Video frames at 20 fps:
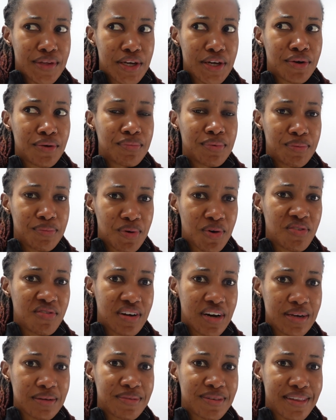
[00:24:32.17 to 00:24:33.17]
it'll be more
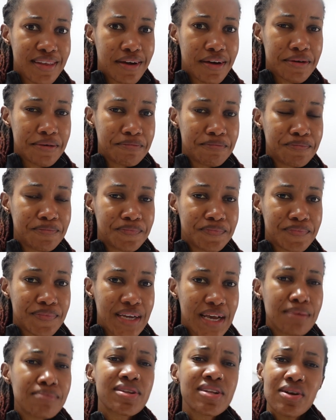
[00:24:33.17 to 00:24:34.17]
vibes there.
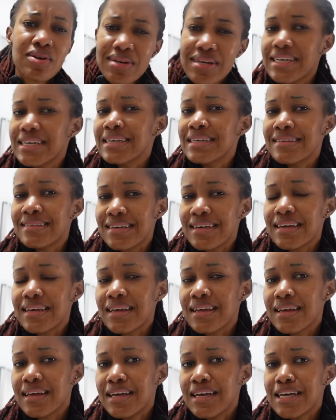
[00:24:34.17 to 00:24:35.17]
I'm slowly
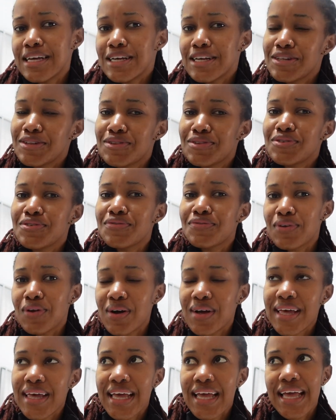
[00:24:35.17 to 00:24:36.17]
easing into
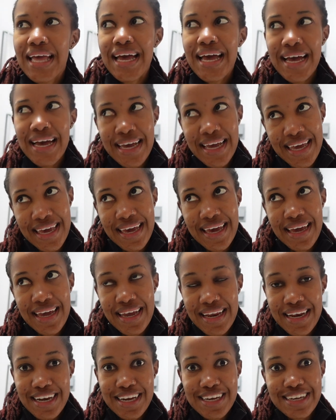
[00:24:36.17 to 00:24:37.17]
vlogging
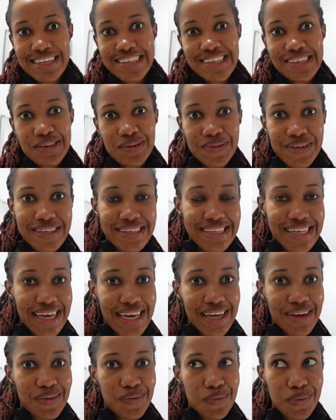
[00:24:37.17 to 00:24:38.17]
again because it was
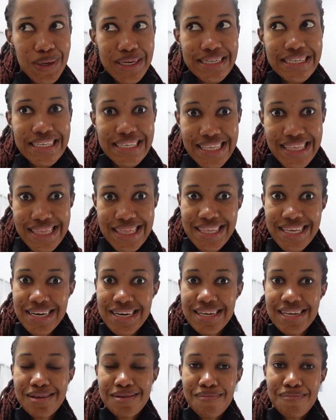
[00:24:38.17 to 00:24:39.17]
like, what,
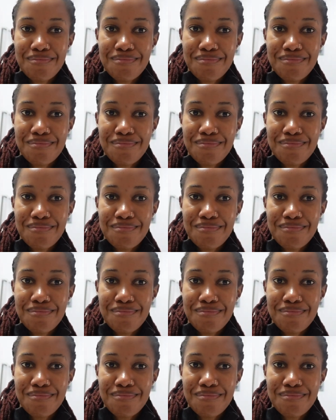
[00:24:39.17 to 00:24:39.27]
three